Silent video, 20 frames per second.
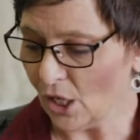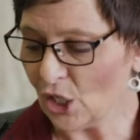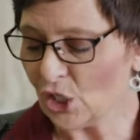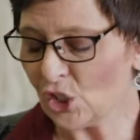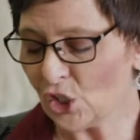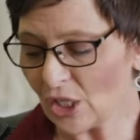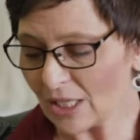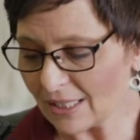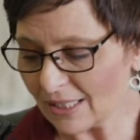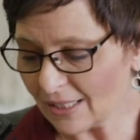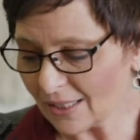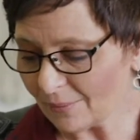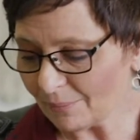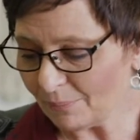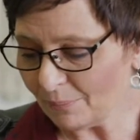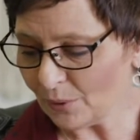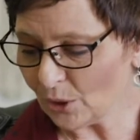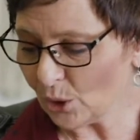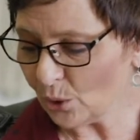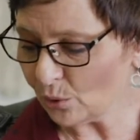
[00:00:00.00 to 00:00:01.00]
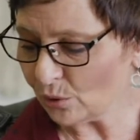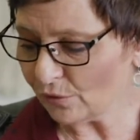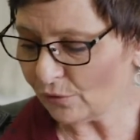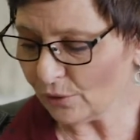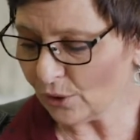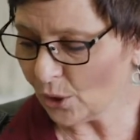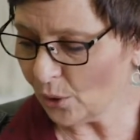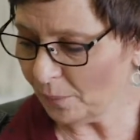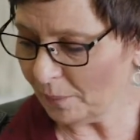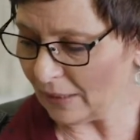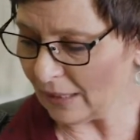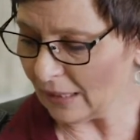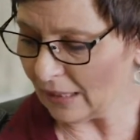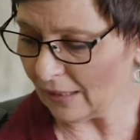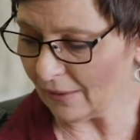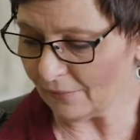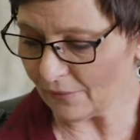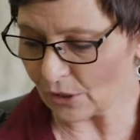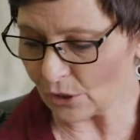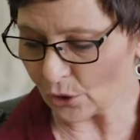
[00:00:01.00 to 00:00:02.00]
just the beautiful
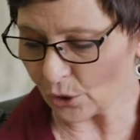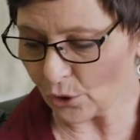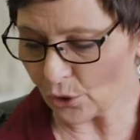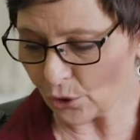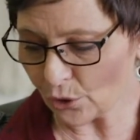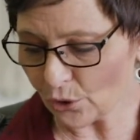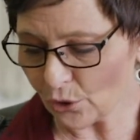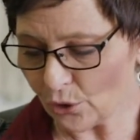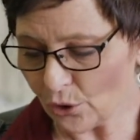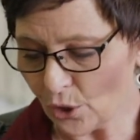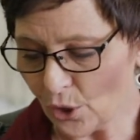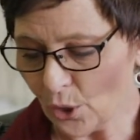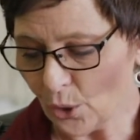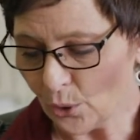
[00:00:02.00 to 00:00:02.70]
obedience of a girl